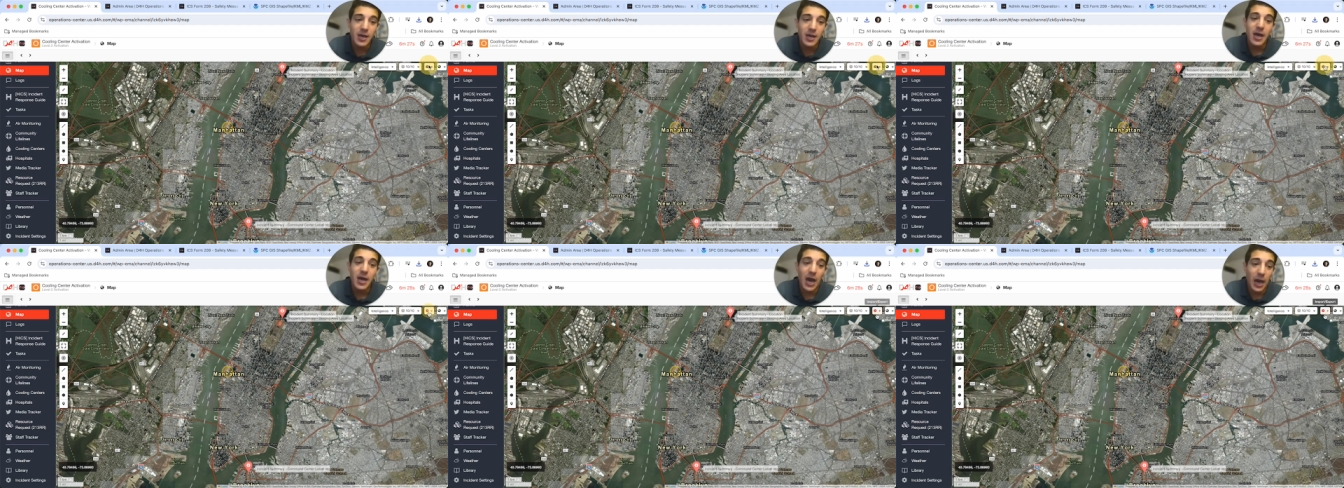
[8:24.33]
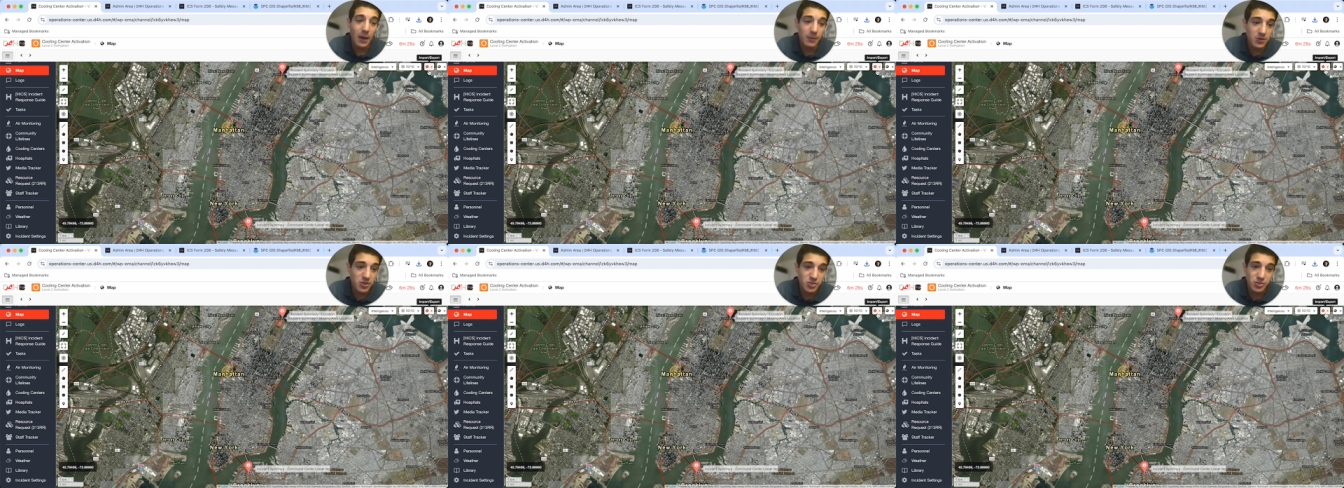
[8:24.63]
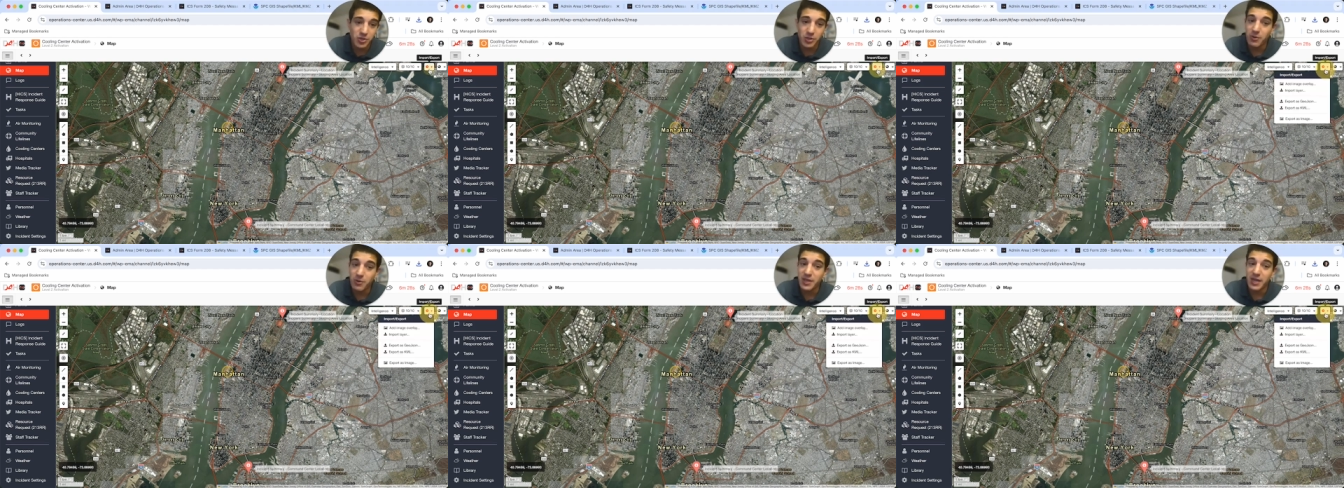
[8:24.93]
I'm going to show
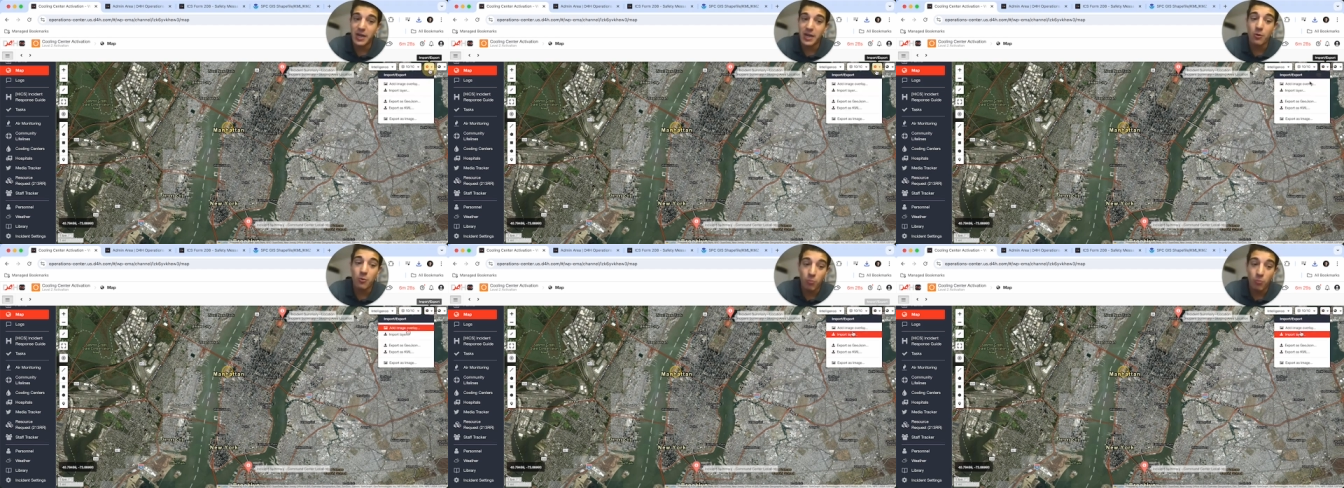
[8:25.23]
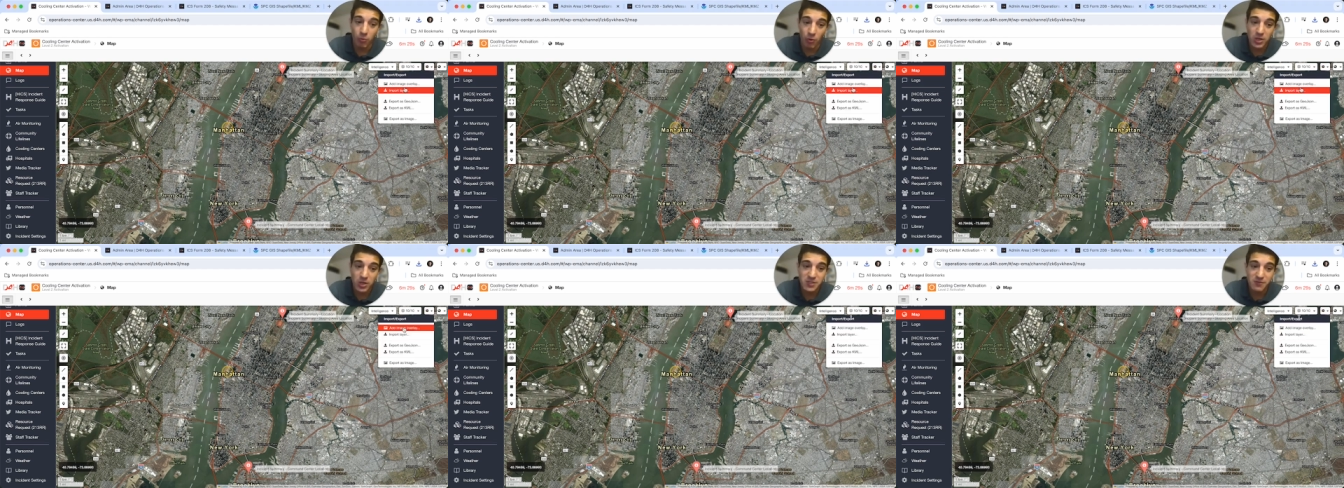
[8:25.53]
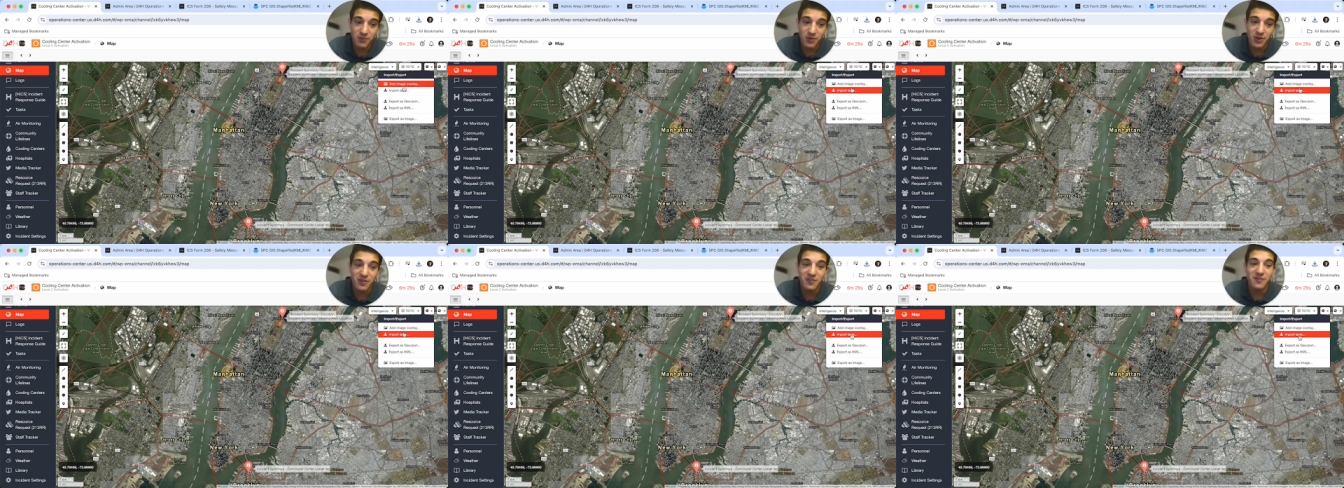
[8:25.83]
you one that I know works
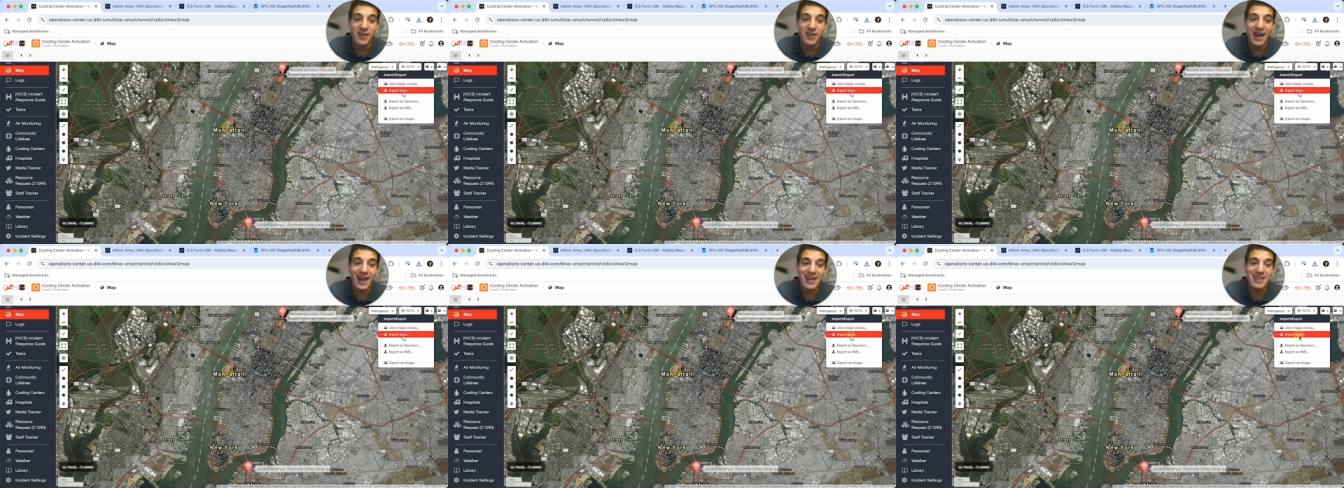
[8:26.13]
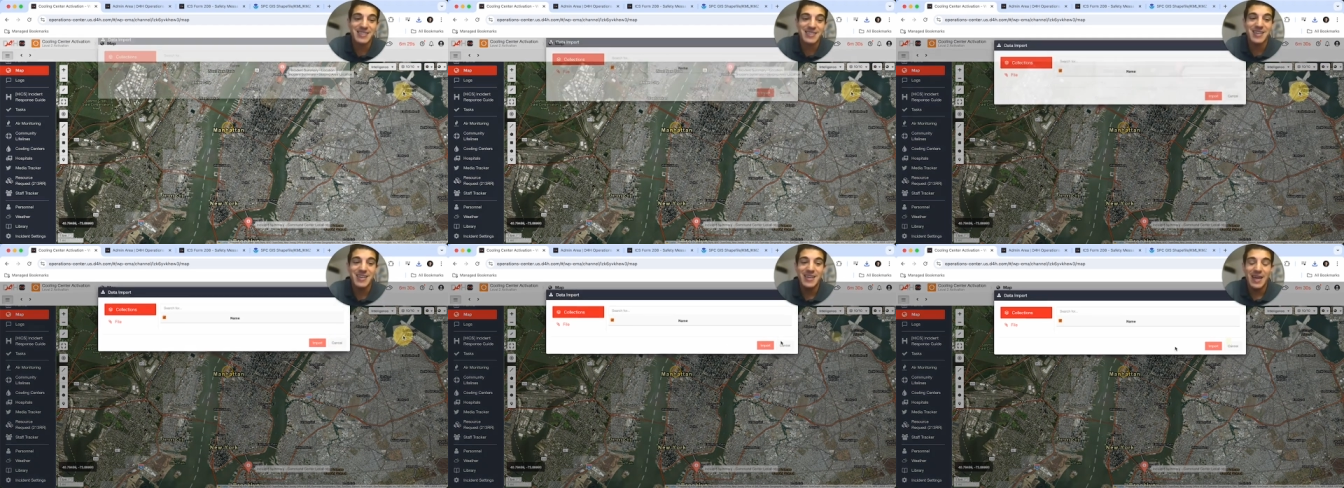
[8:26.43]
for a fact.